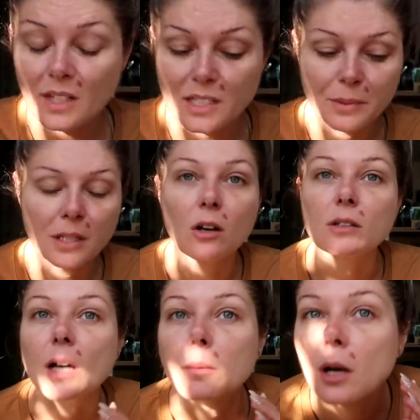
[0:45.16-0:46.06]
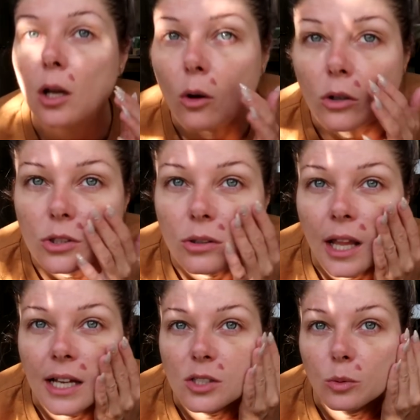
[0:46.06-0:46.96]
It's been a long time. I also,
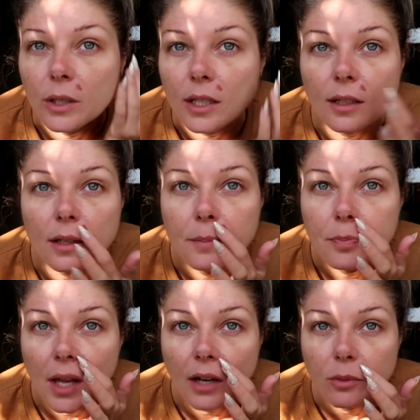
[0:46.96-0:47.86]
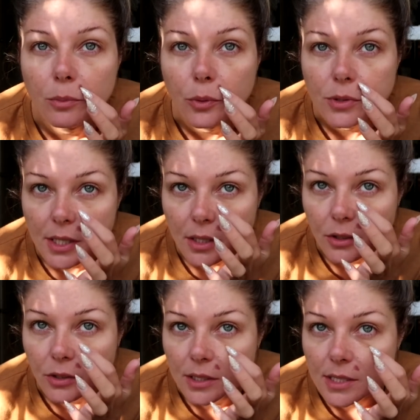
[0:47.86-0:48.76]
last week, I have a bruise here,
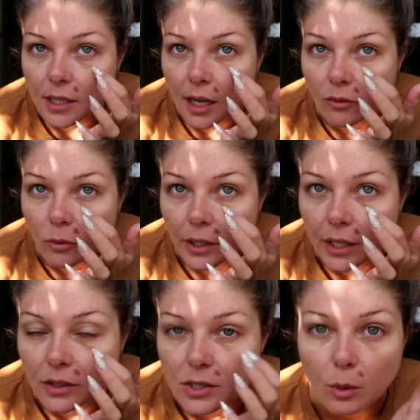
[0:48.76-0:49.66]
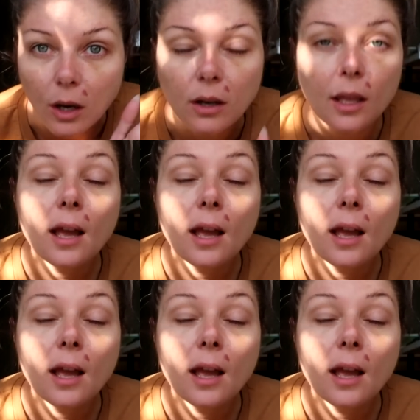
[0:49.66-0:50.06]
and you can see I have one here as well.